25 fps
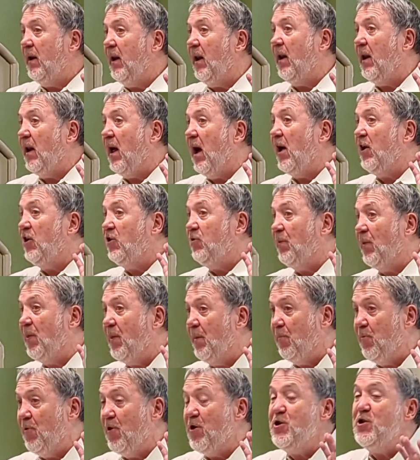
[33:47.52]
alliance with the
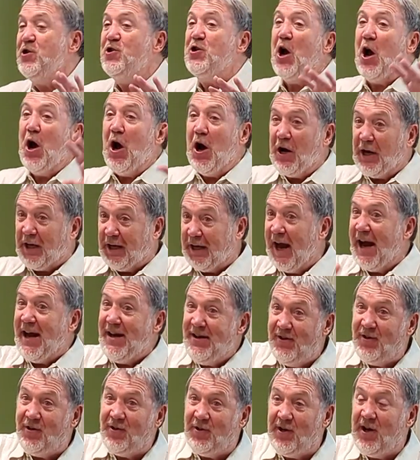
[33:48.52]
British
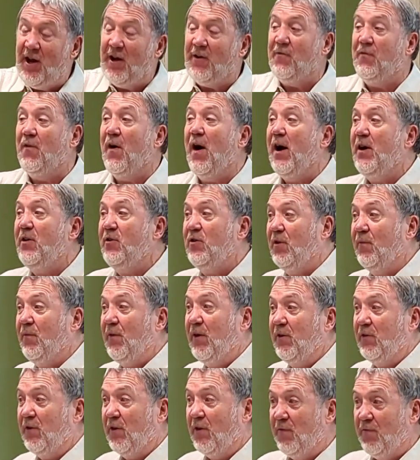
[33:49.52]
against the advice of
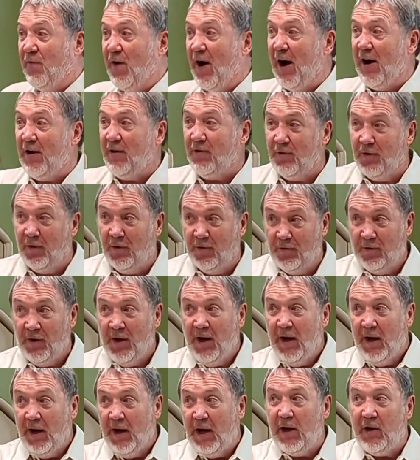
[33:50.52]
his advisors.
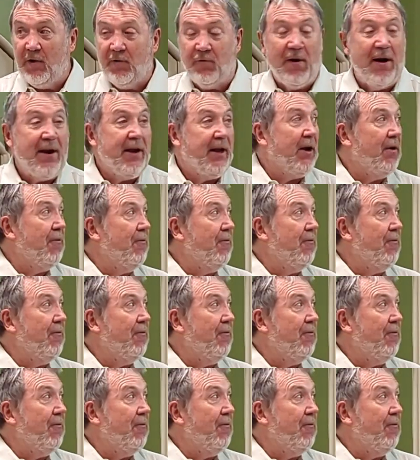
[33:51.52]
He's running a